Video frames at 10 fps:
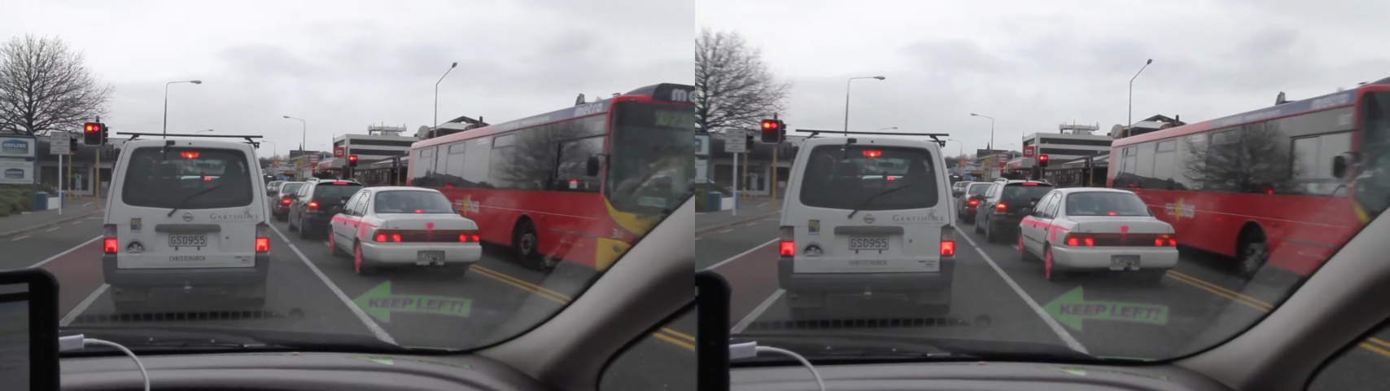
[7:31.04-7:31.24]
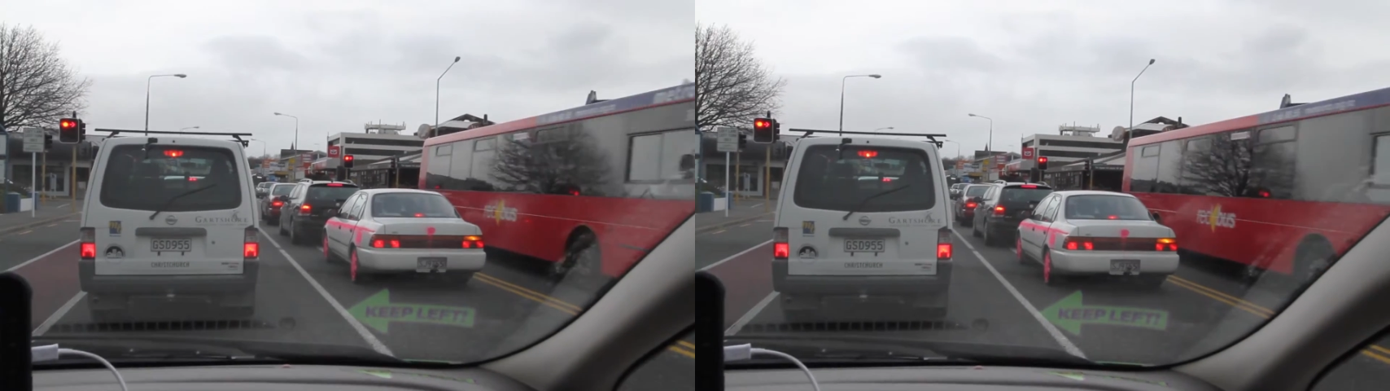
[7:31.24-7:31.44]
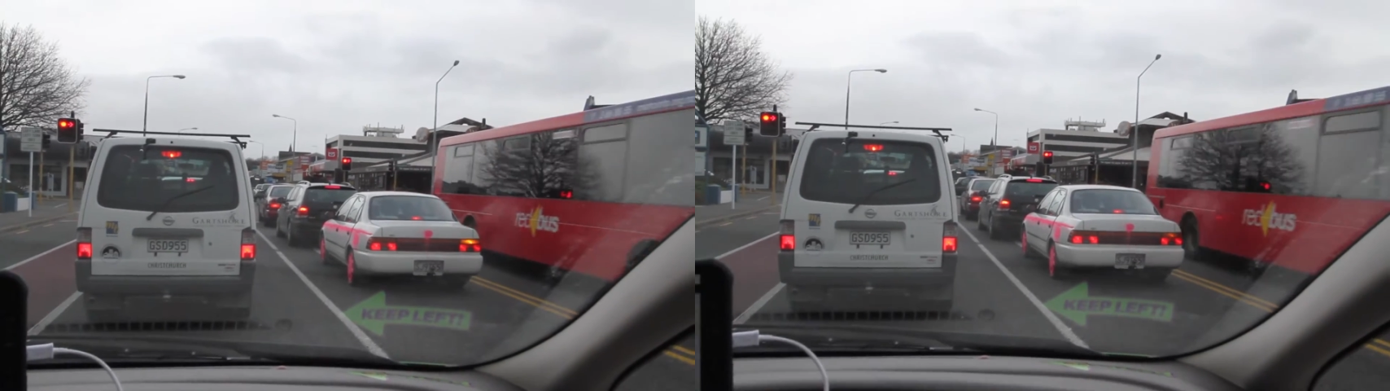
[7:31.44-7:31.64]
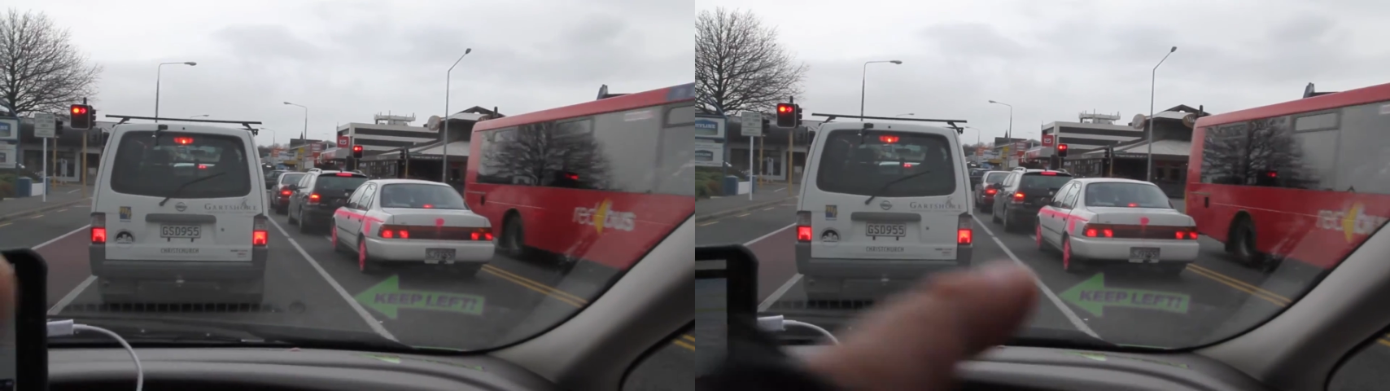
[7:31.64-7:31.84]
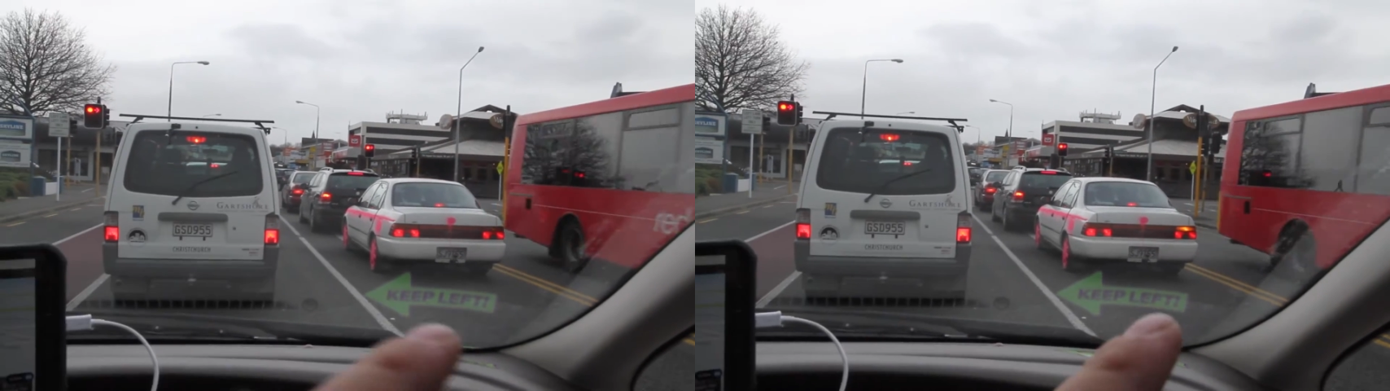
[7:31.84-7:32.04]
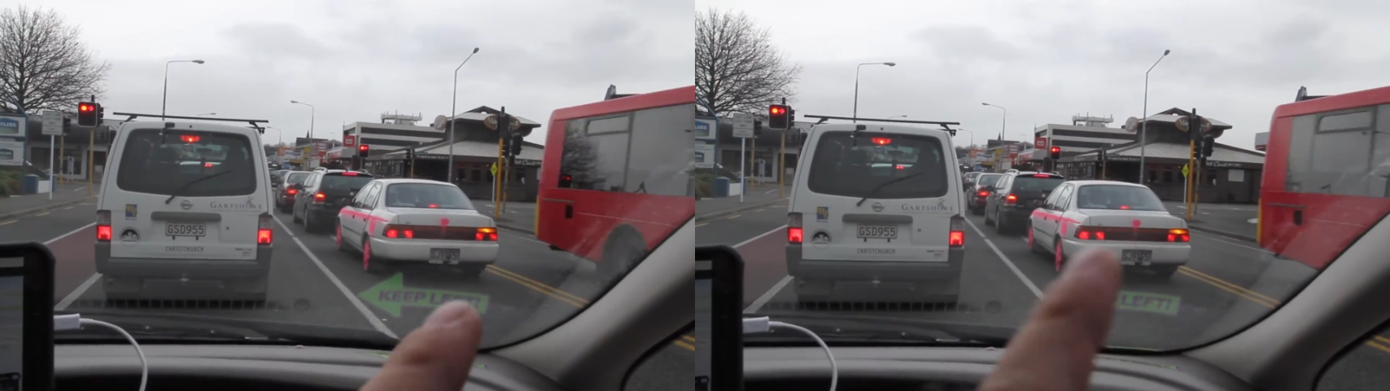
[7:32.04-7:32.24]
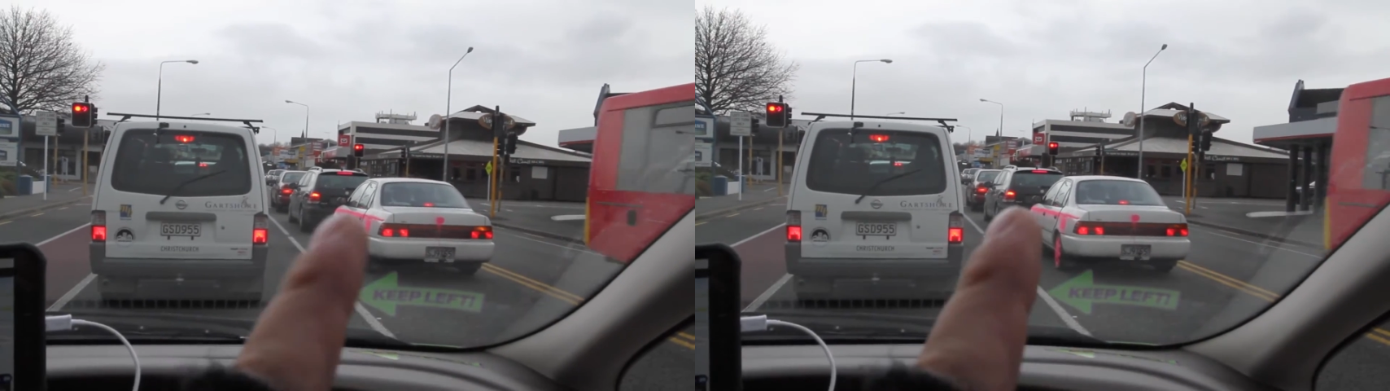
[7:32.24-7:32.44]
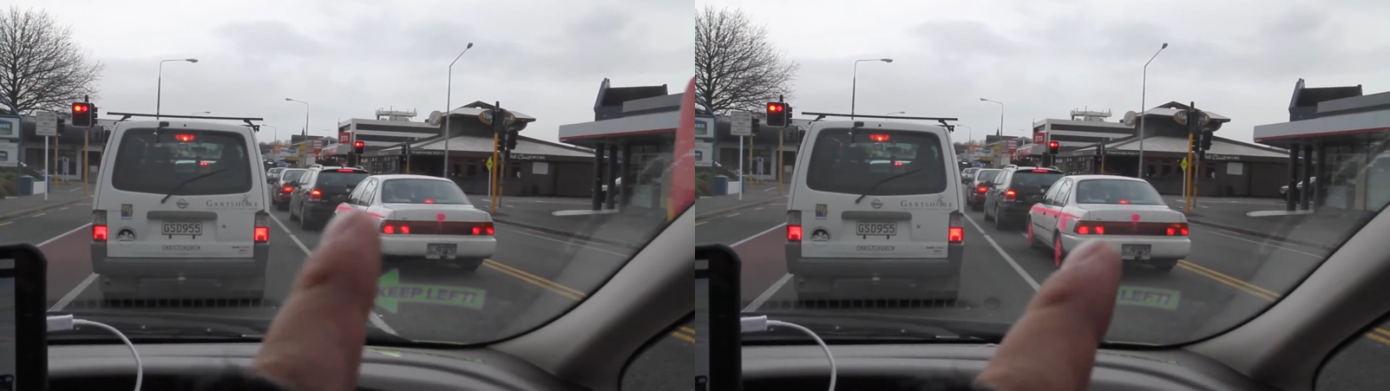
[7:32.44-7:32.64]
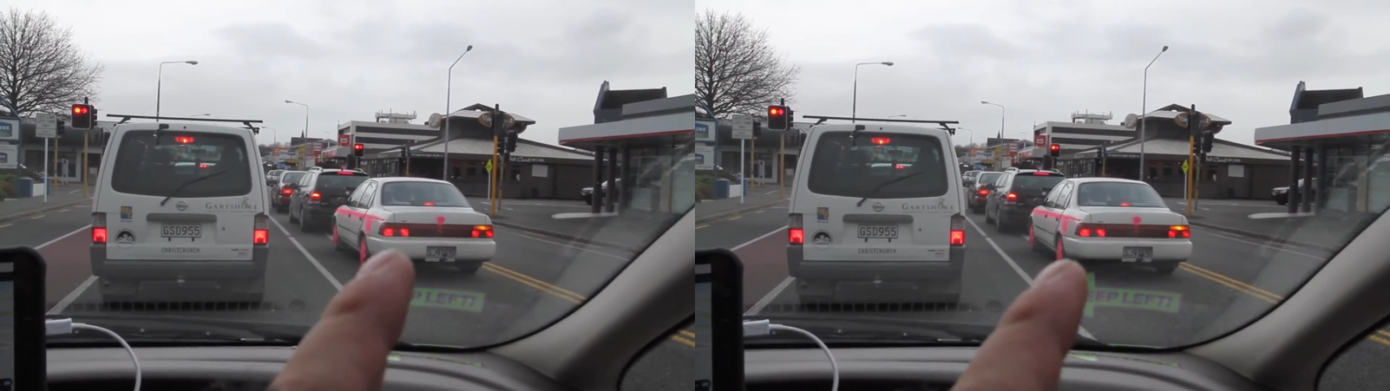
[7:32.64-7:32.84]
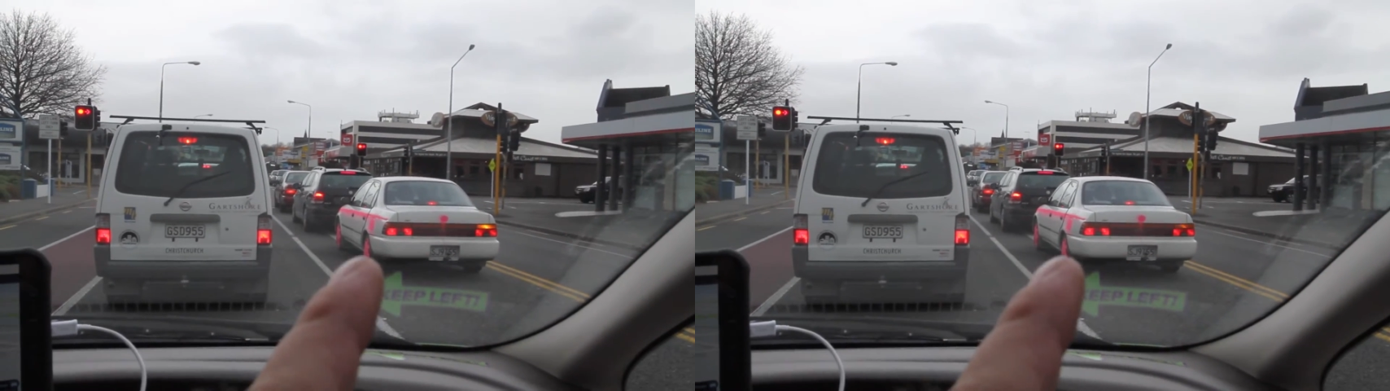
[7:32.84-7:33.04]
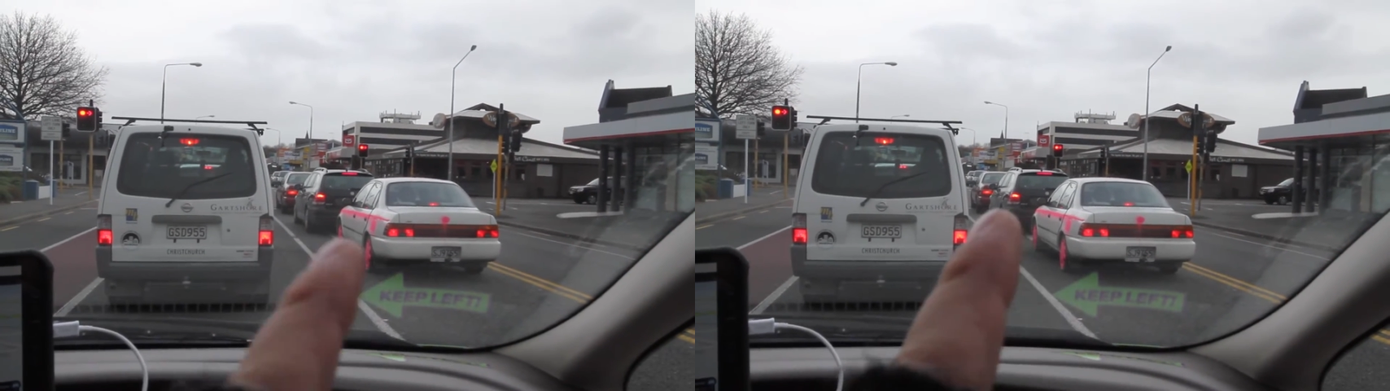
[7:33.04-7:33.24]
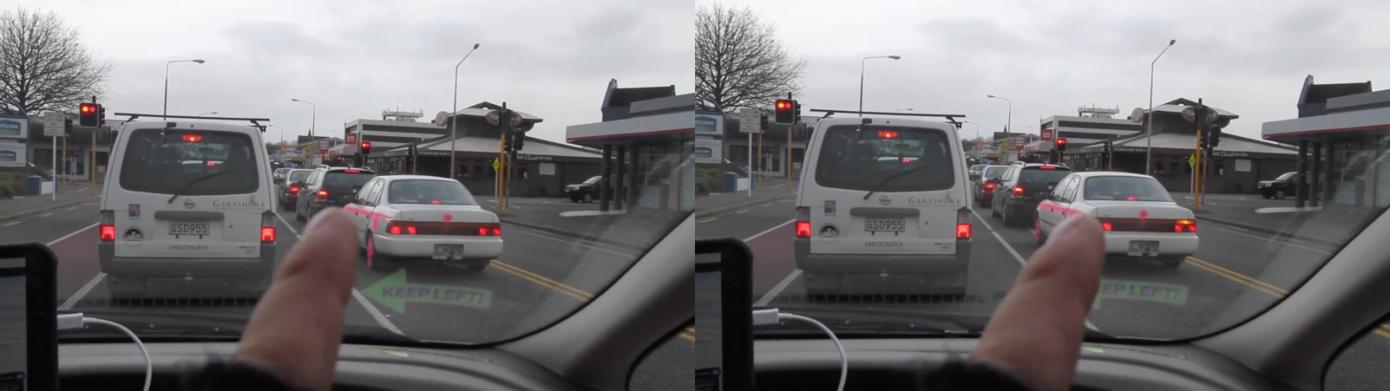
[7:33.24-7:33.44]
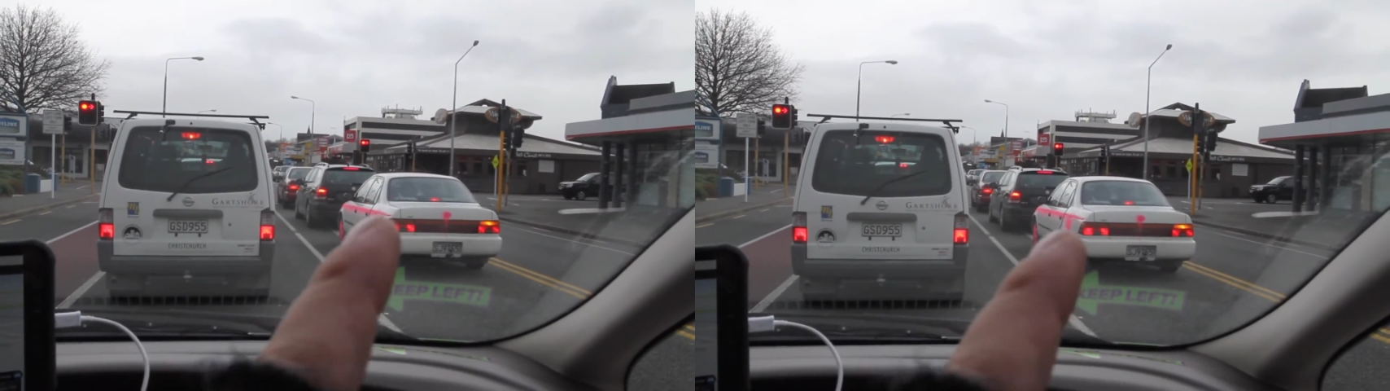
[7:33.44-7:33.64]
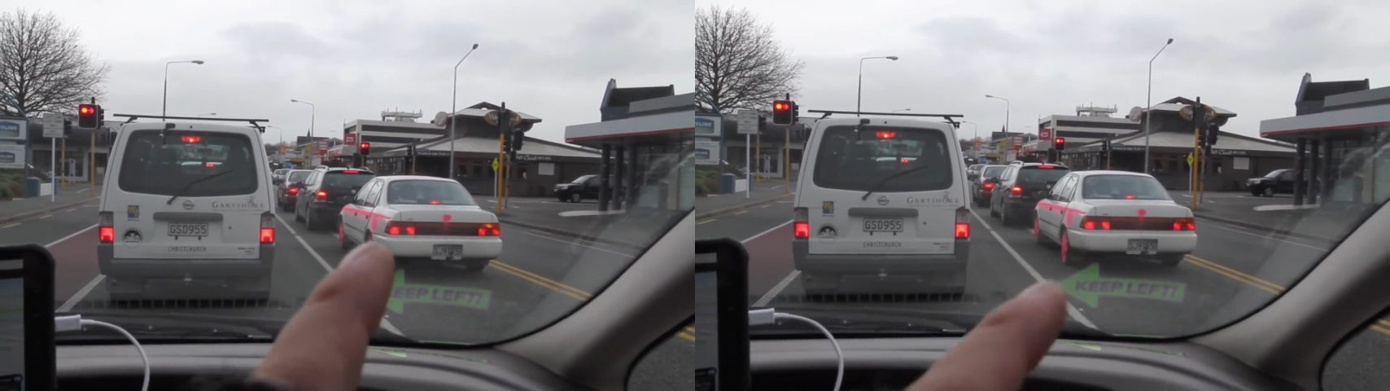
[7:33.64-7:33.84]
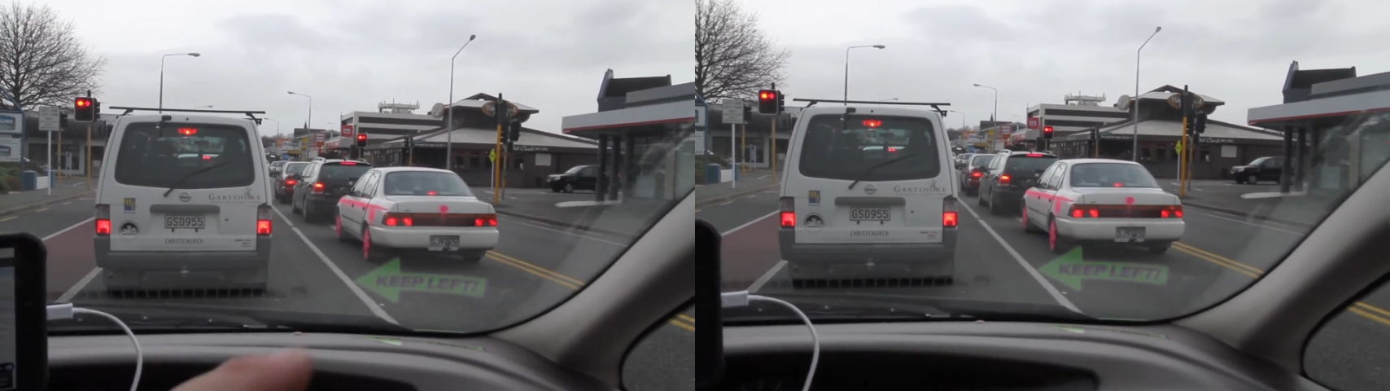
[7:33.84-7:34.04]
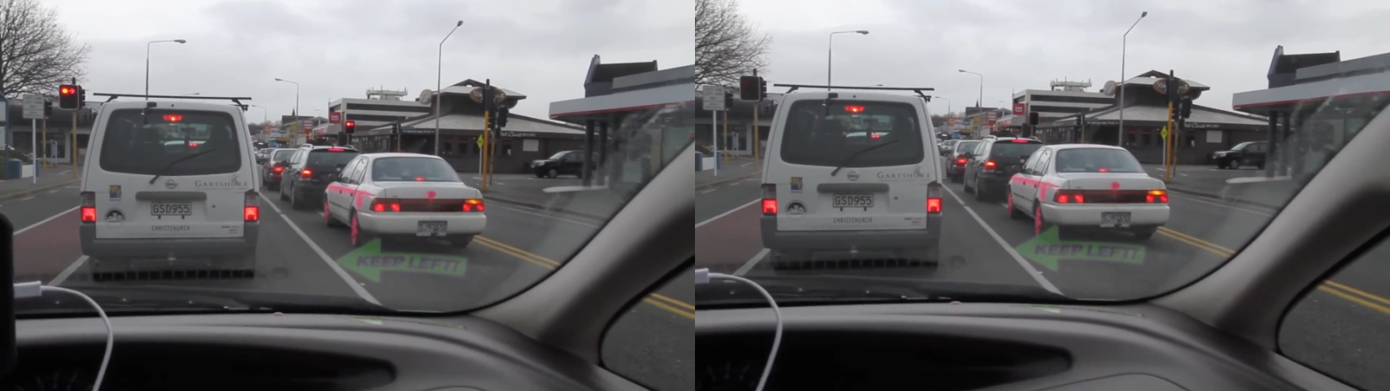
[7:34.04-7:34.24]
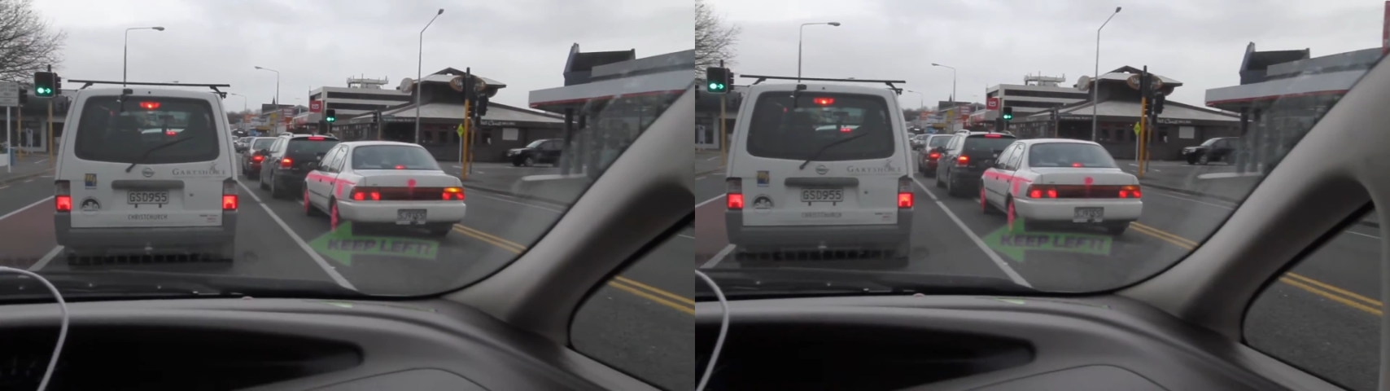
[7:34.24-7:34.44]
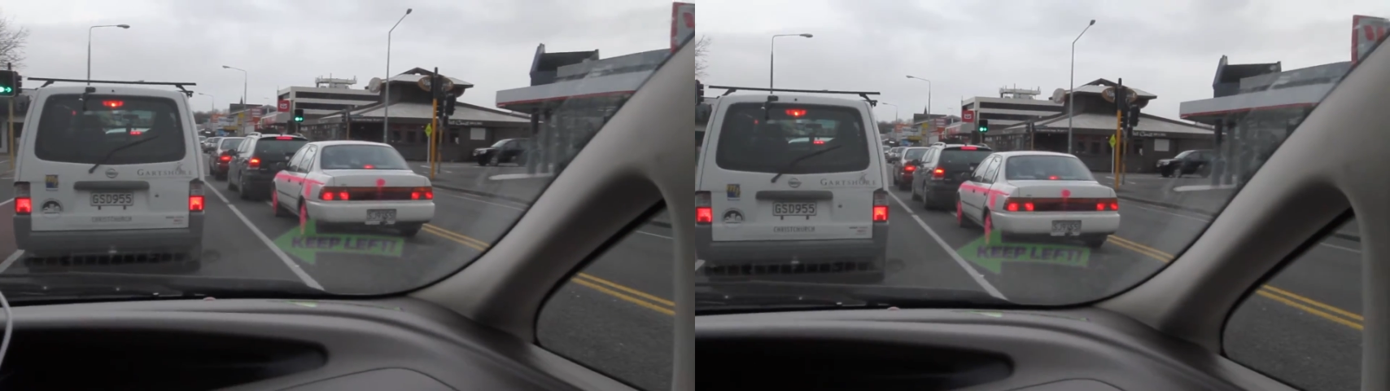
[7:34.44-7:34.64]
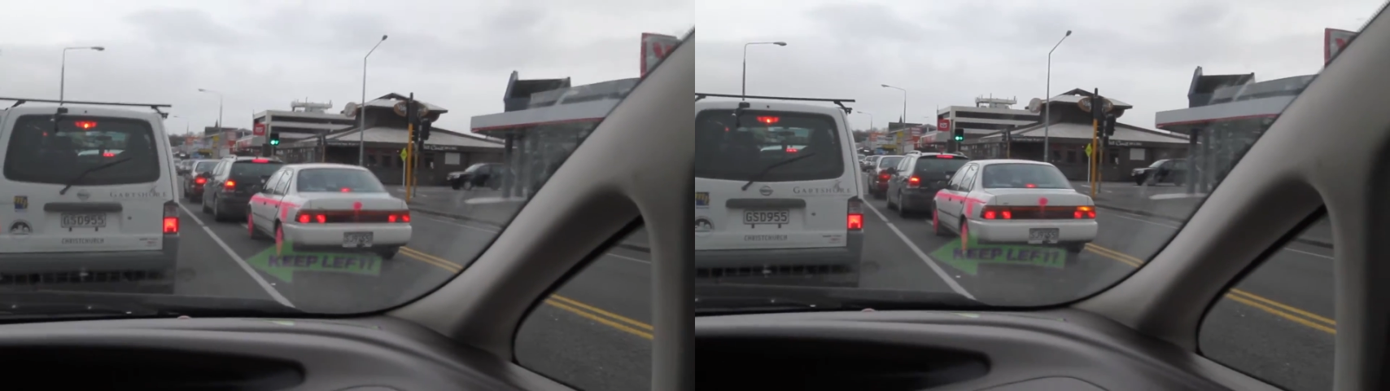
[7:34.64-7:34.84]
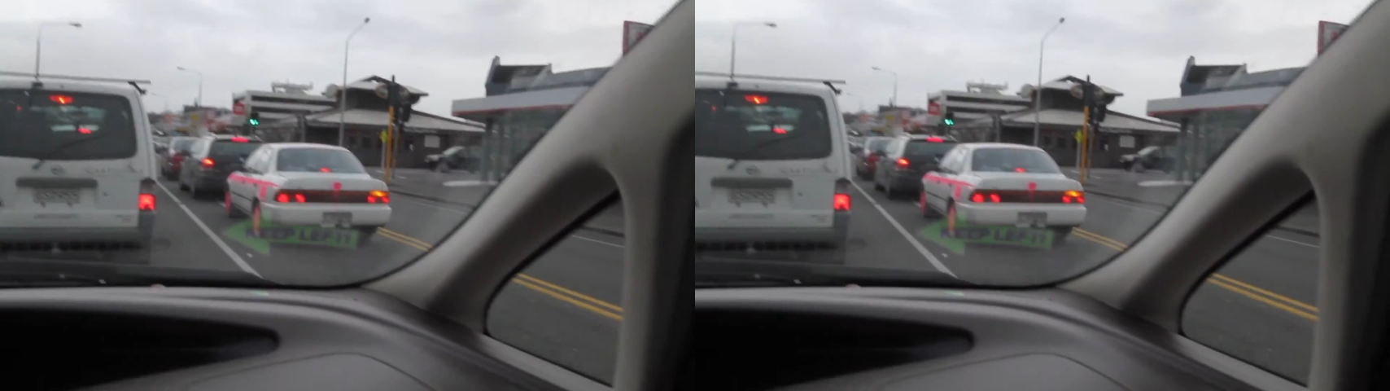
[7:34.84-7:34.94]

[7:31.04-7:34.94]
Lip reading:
(no speaker visible)